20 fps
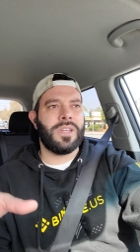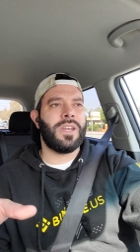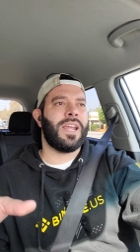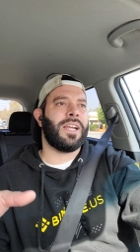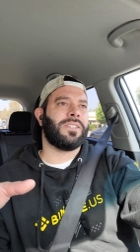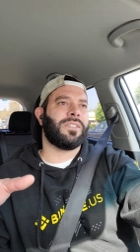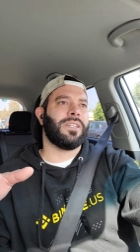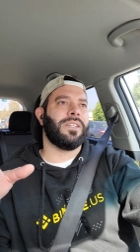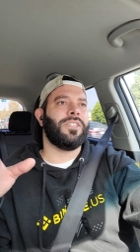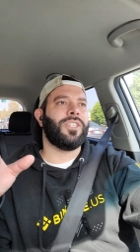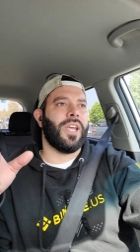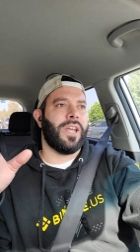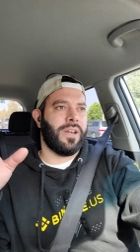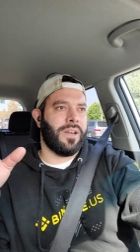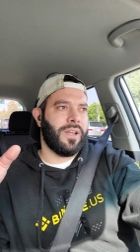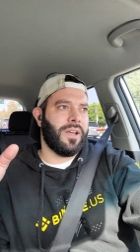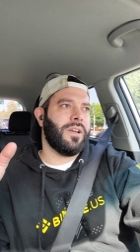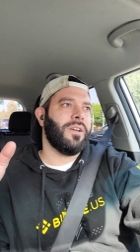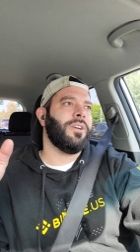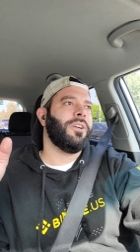the next
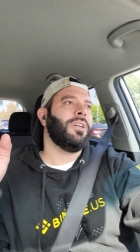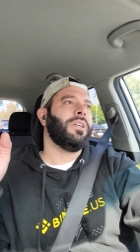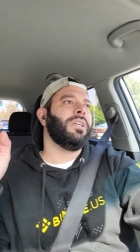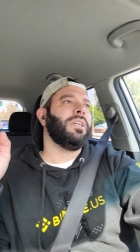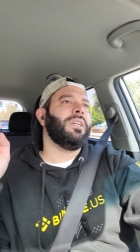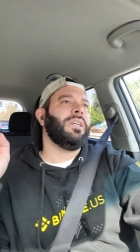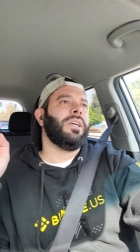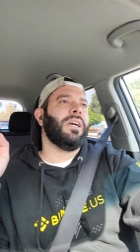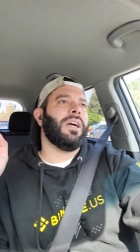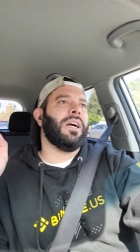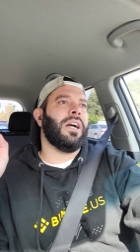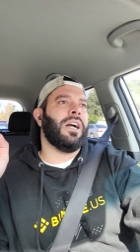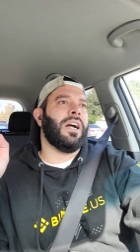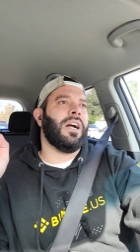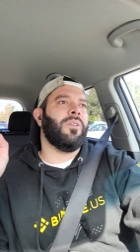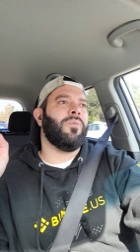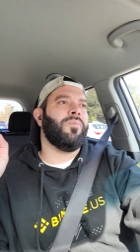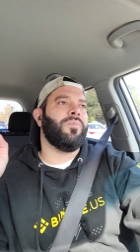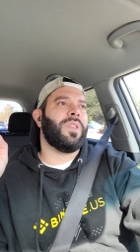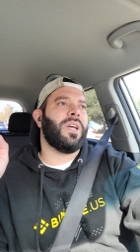agenda
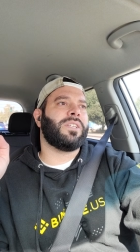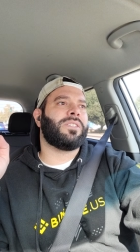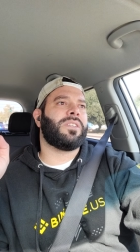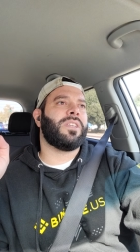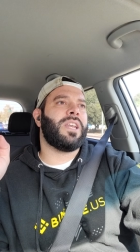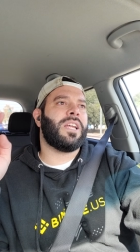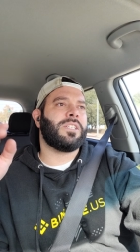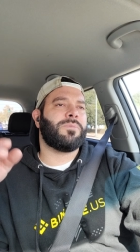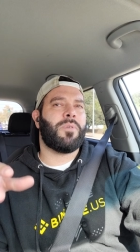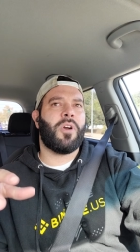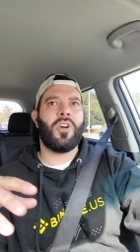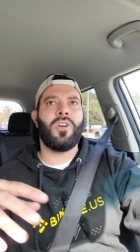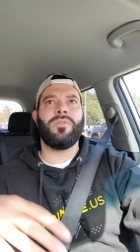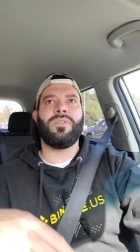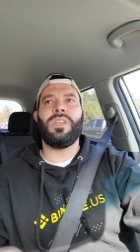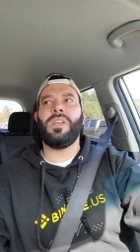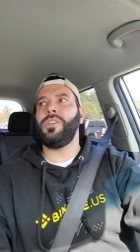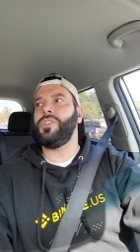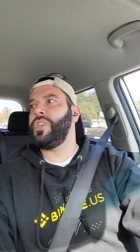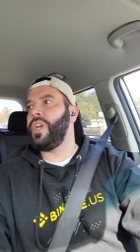um, that's the next part
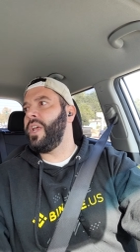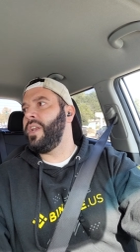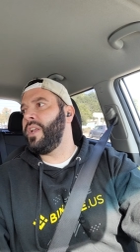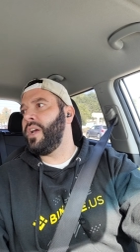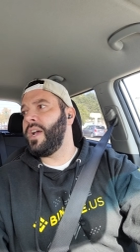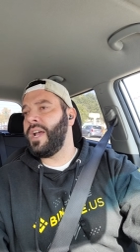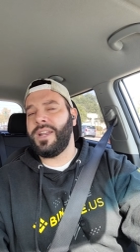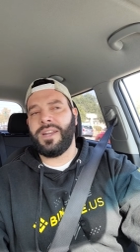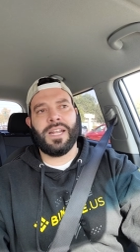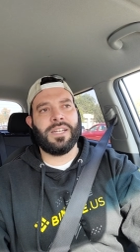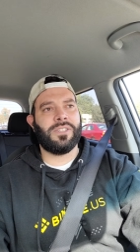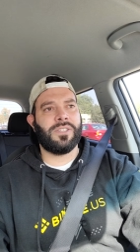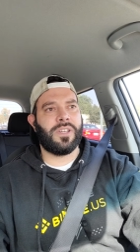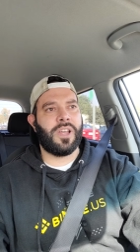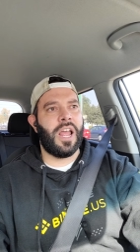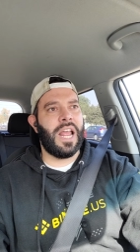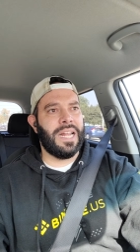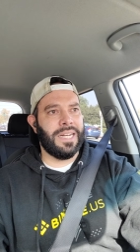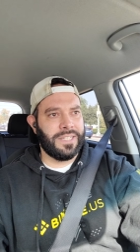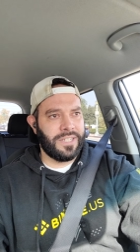of the agenda and it's
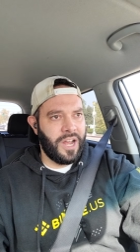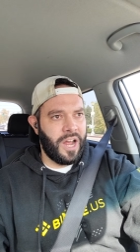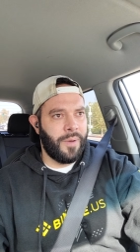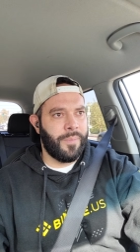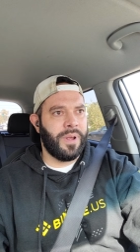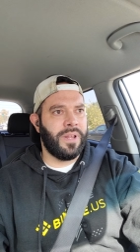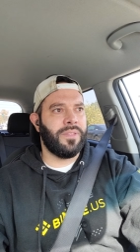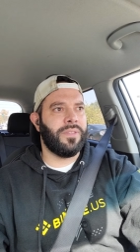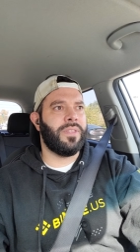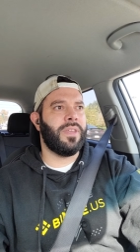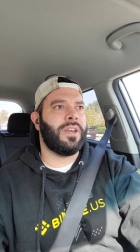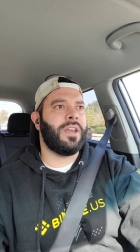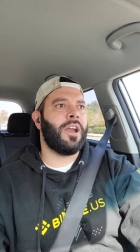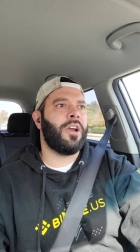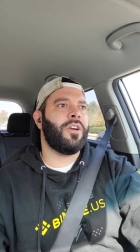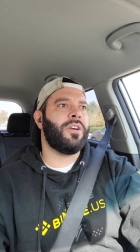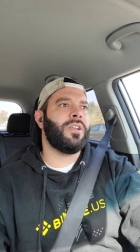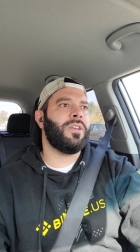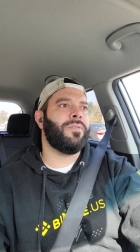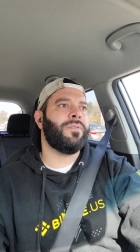it's coming the
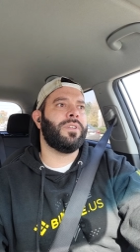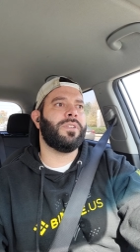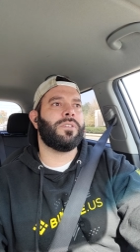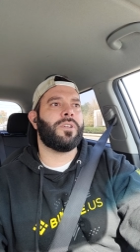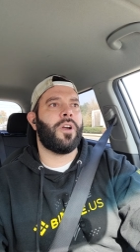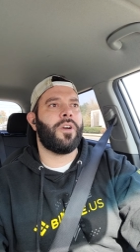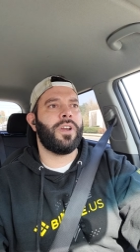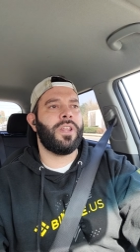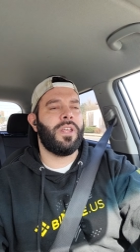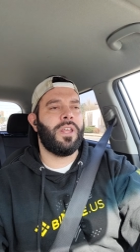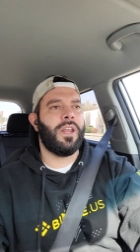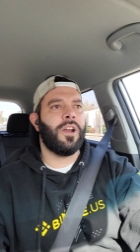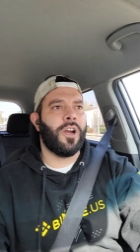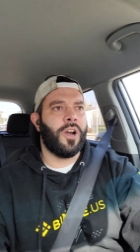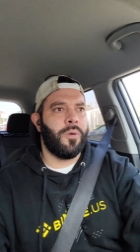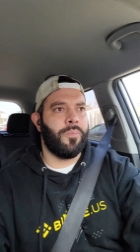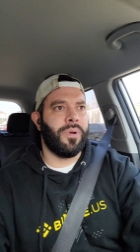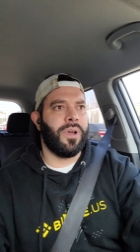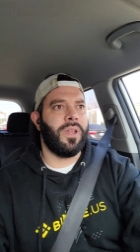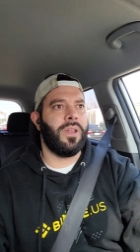narrative is already
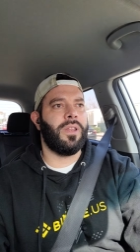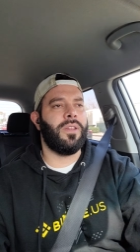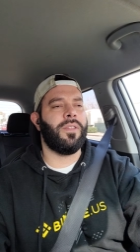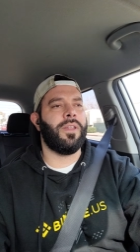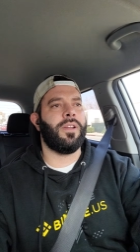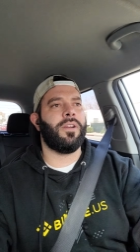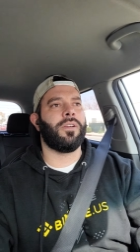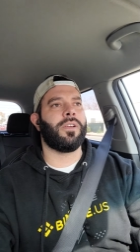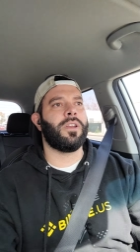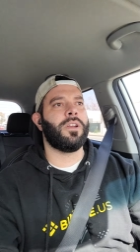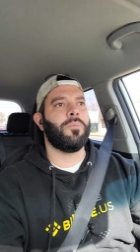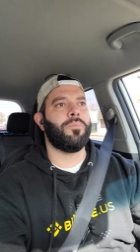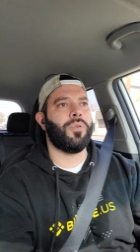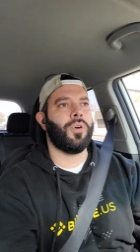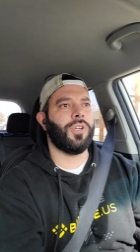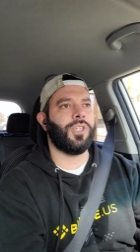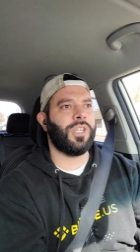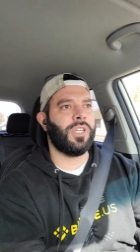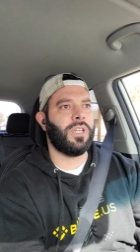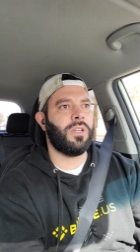here but they're gonna
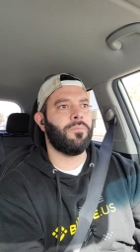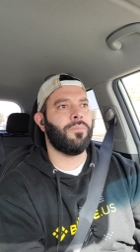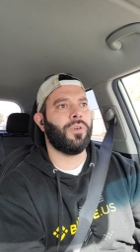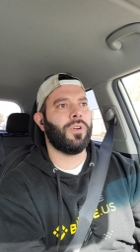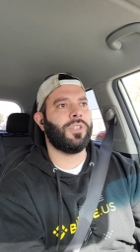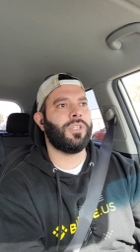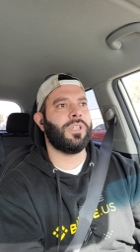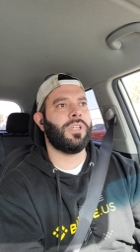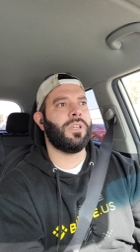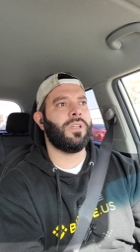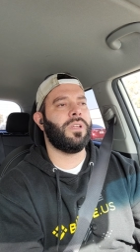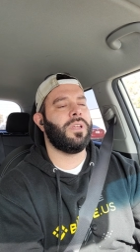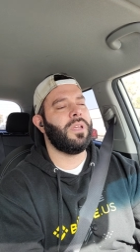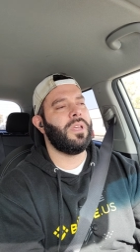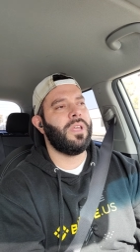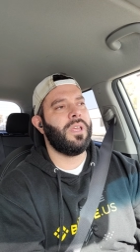push it and push it